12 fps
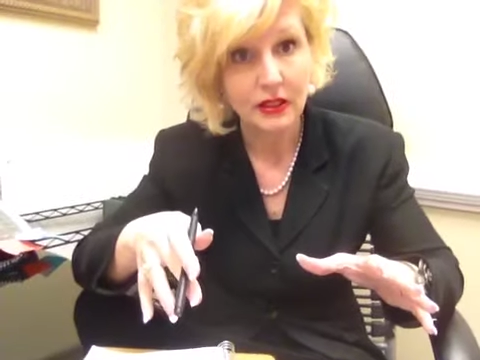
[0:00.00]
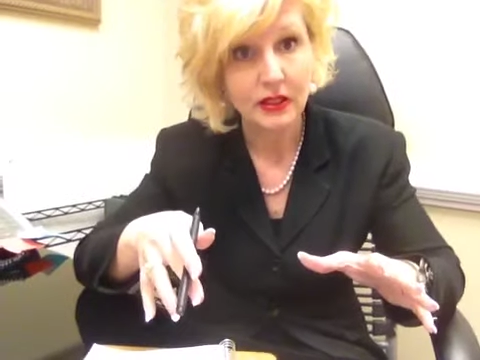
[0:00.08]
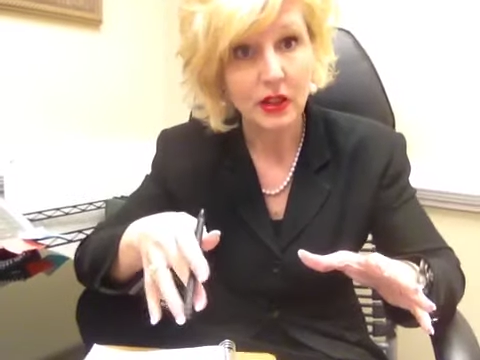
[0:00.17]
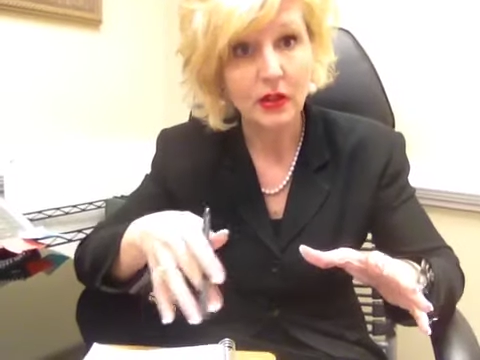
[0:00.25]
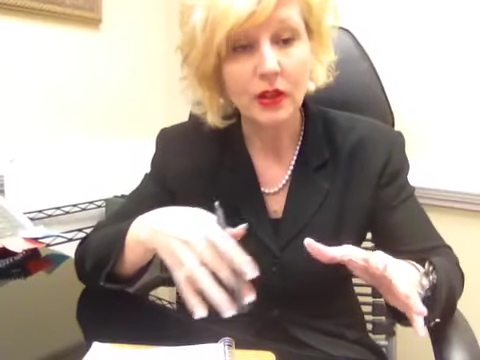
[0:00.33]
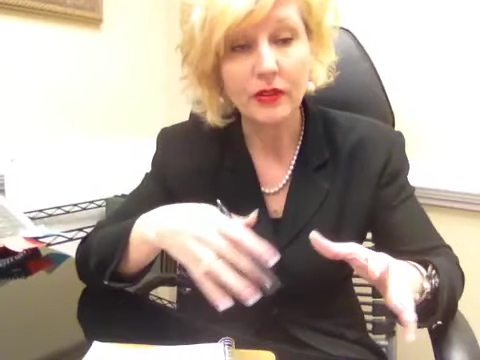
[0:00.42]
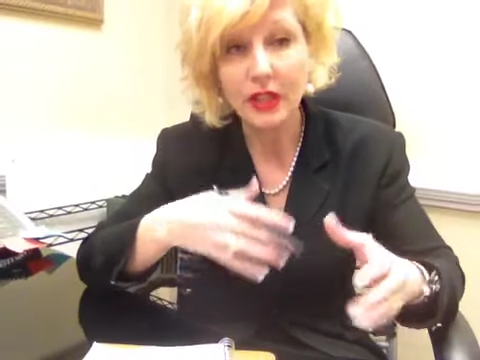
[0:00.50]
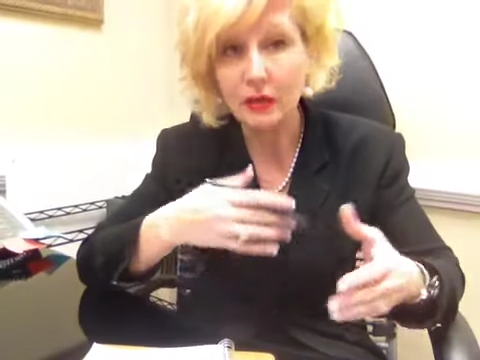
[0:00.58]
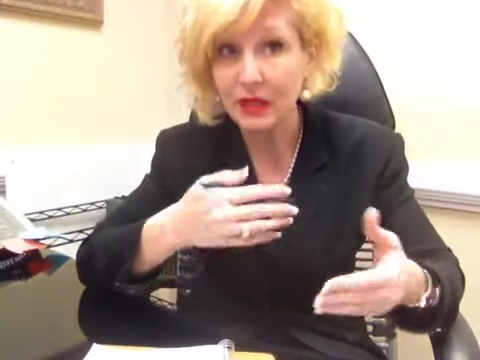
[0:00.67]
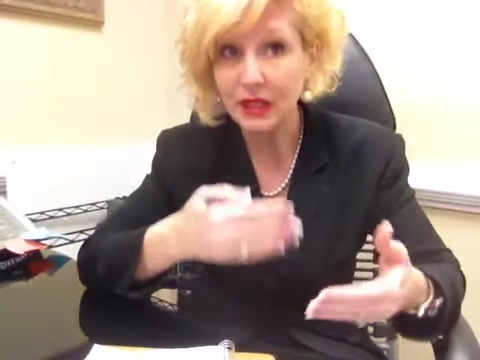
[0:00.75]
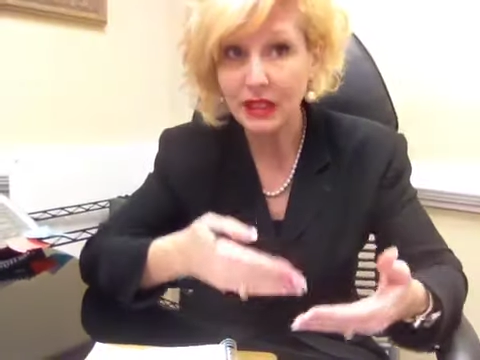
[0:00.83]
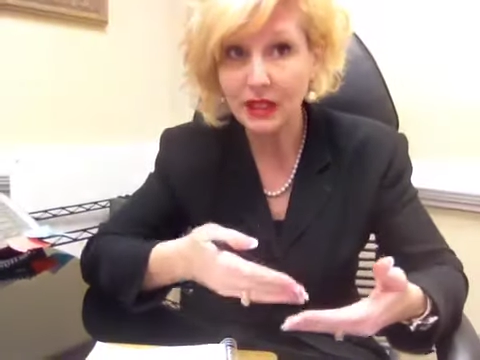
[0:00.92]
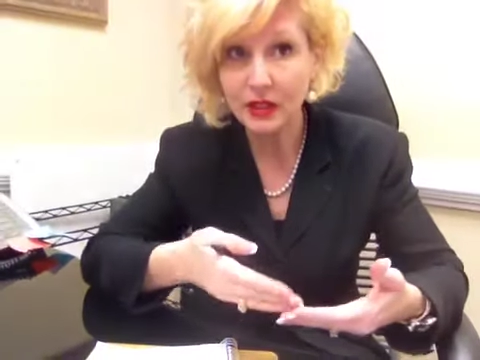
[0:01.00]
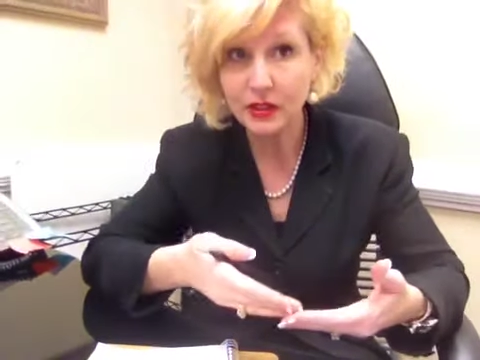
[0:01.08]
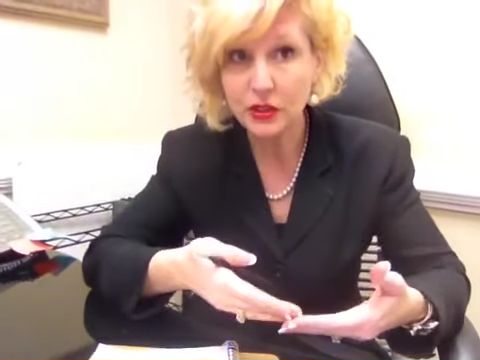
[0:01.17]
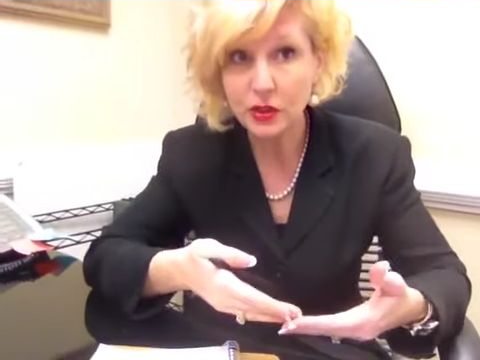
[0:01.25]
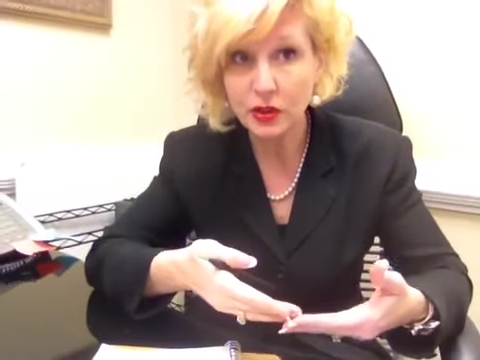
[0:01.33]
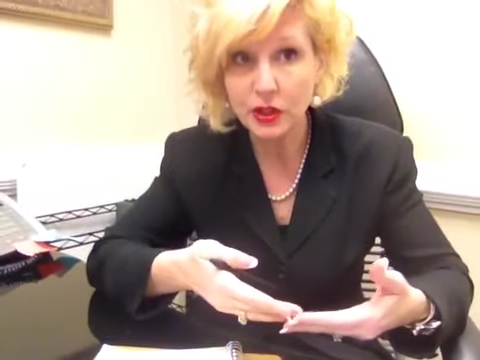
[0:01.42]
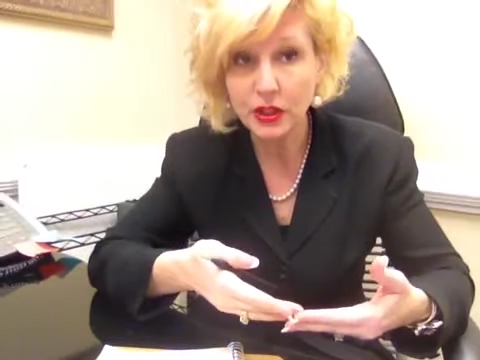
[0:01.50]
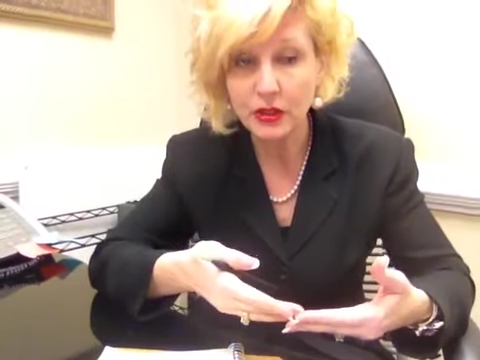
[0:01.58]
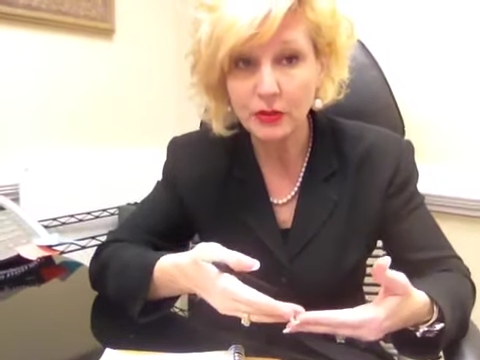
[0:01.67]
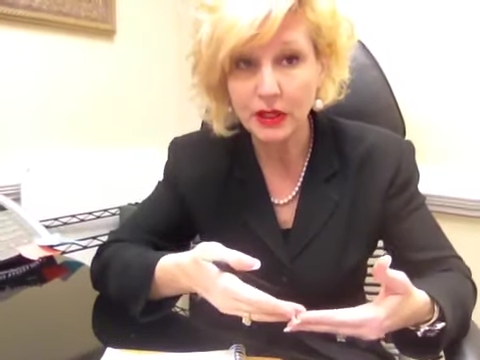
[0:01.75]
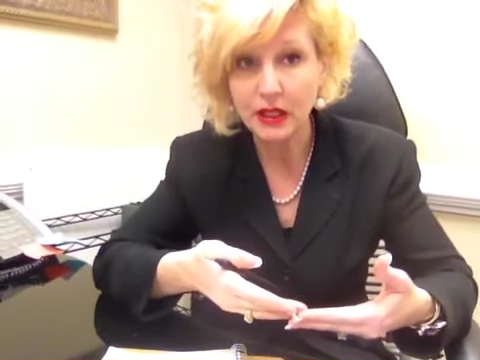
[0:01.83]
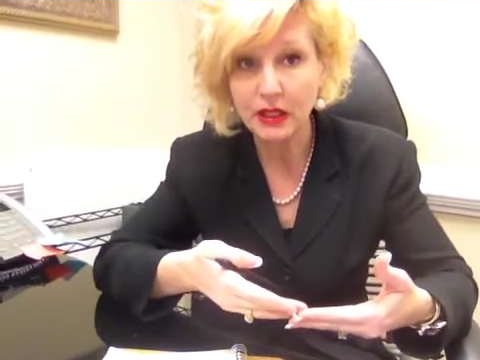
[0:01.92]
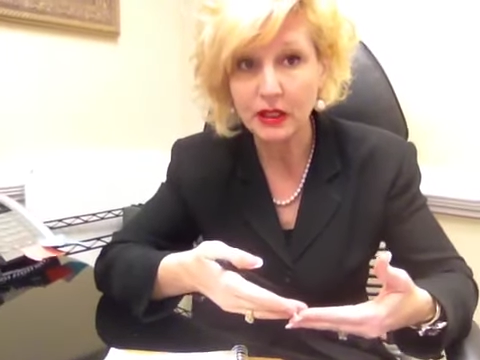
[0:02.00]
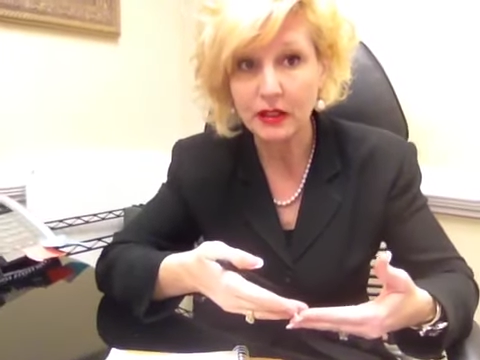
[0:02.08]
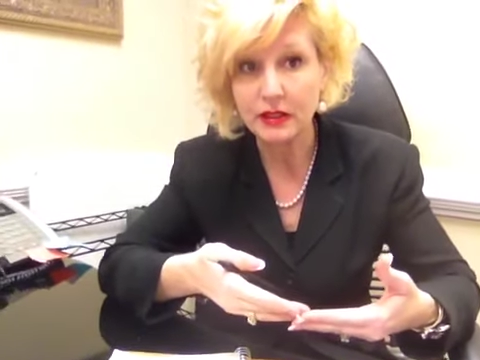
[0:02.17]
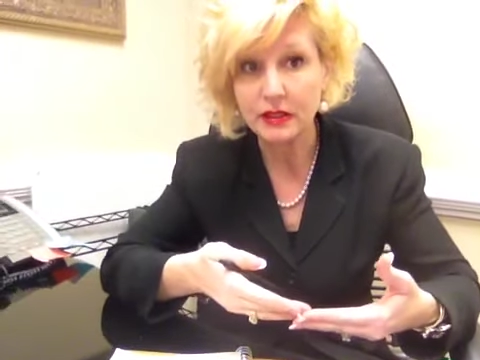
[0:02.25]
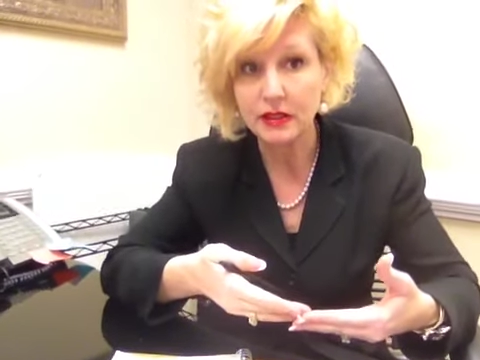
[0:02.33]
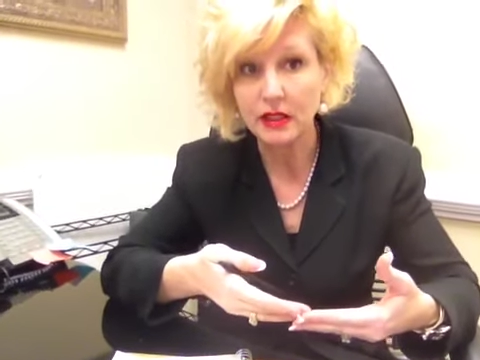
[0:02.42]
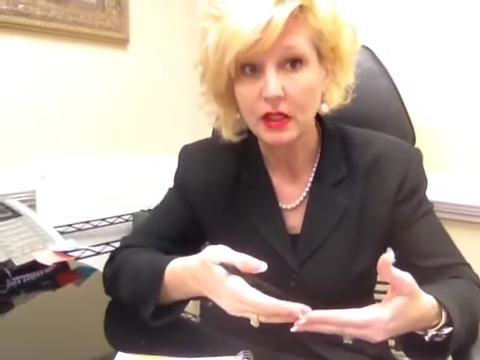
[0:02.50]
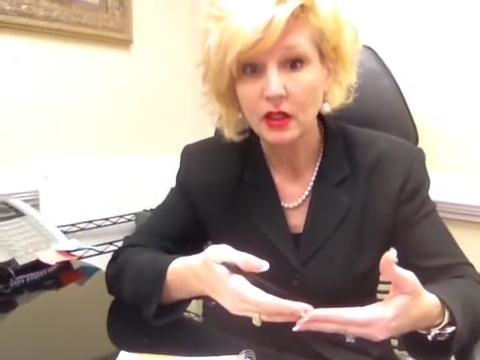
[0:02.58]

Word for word: Don't know if that'd be legal in Georgia because